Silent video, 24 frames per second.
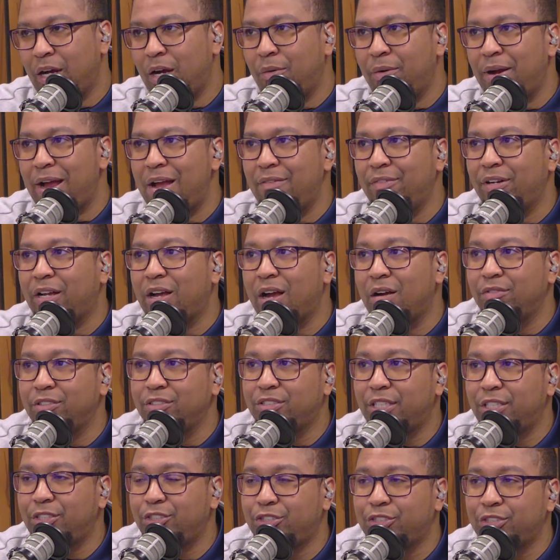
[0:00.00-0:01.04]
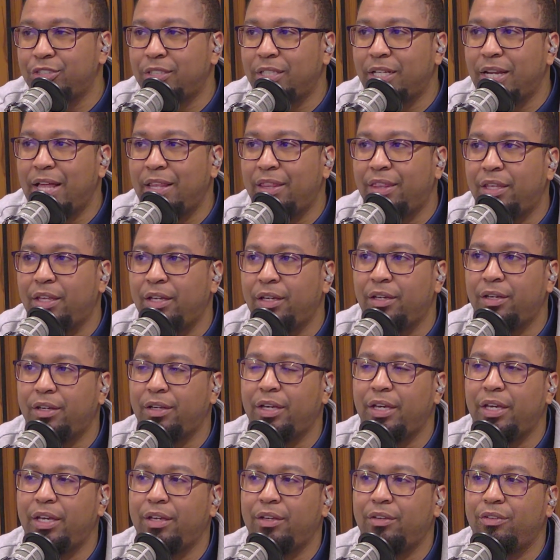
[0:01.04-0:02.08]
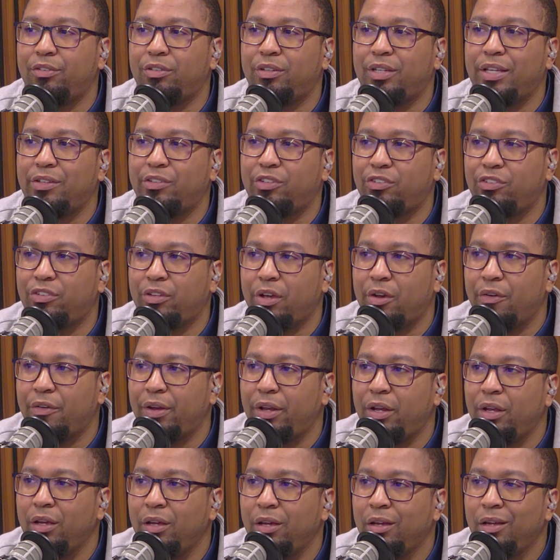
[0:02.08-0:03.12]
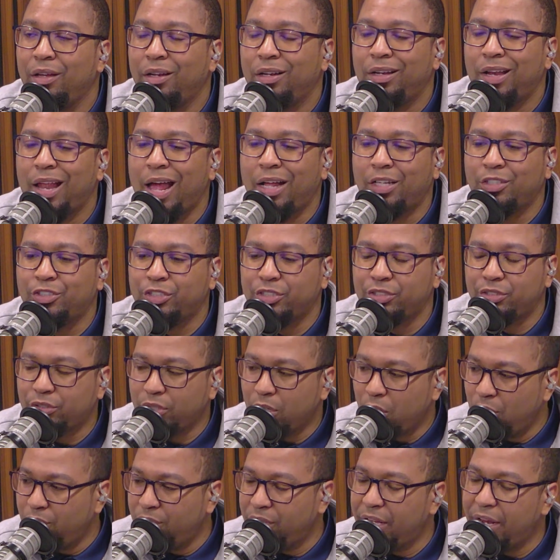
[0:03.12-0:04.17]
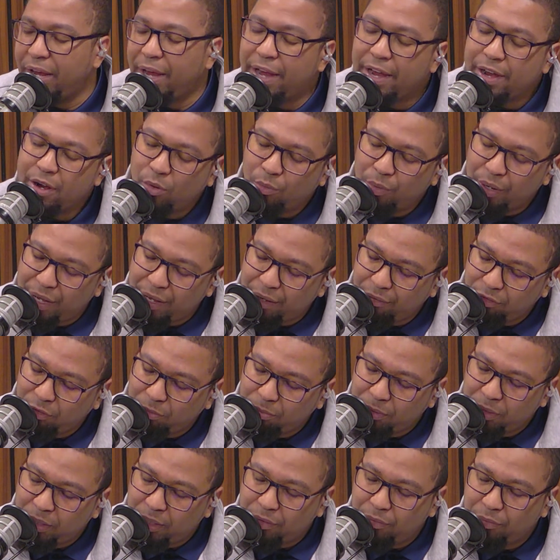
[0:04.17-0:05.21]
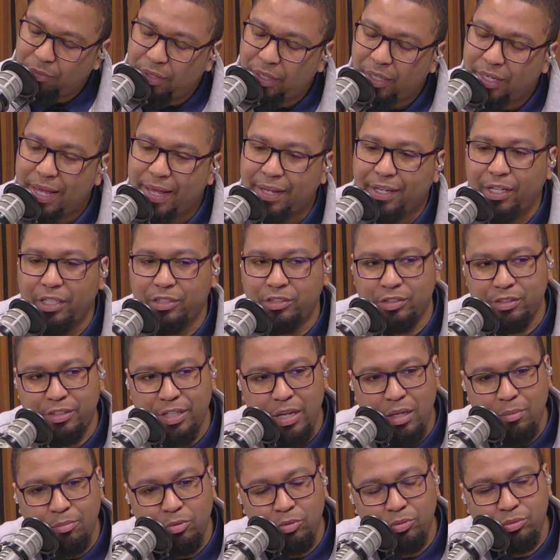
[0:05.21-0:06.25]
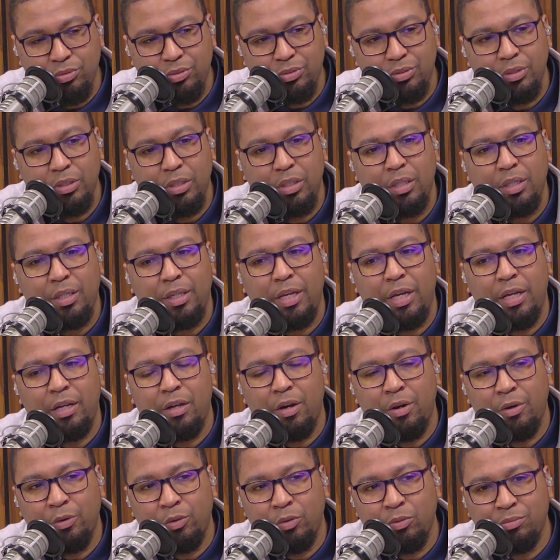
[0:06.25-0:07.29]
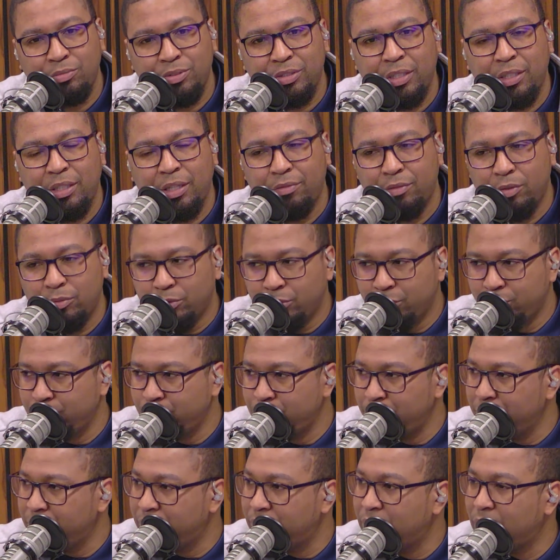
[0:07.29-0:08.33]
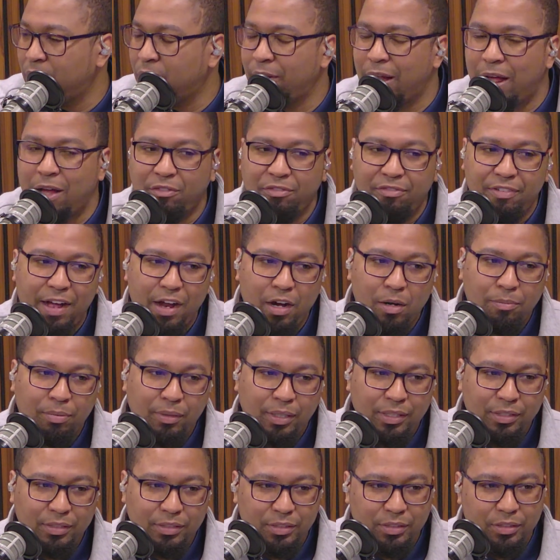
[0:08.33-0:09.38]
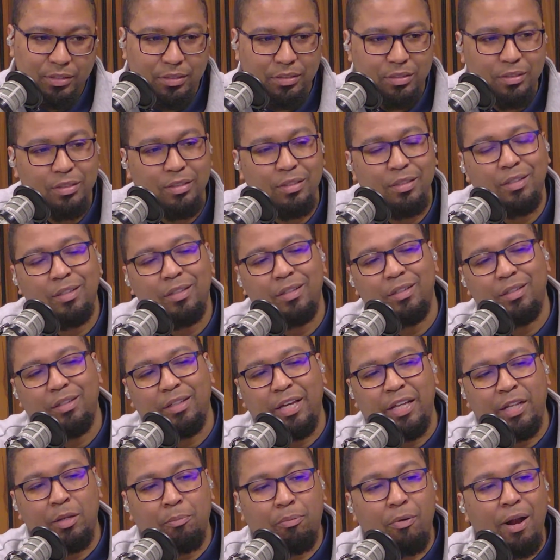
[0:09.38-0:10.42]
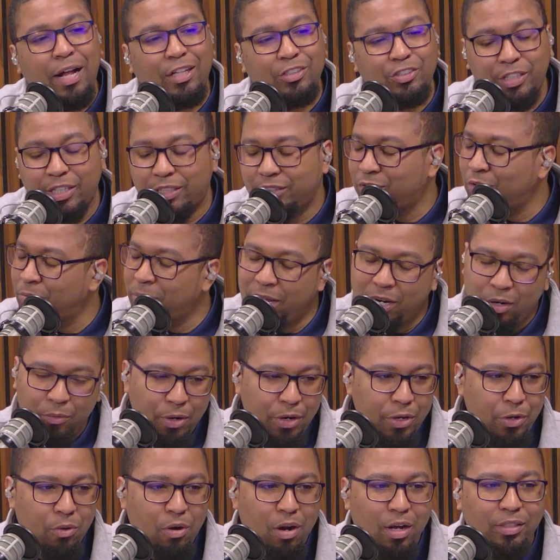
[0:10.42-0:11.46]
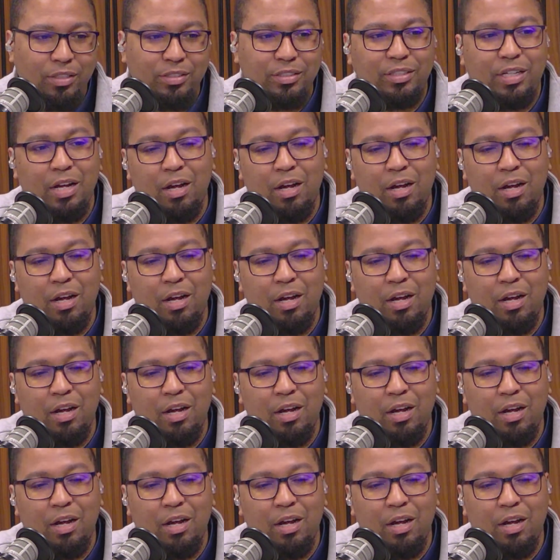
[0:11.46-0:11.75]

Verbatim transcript: We're having a conversation that I think is necessary, not just over the airwaves, but really at kitchen tables, in homes, in living rooms, around fireplaces, in the projects, no matter where you are.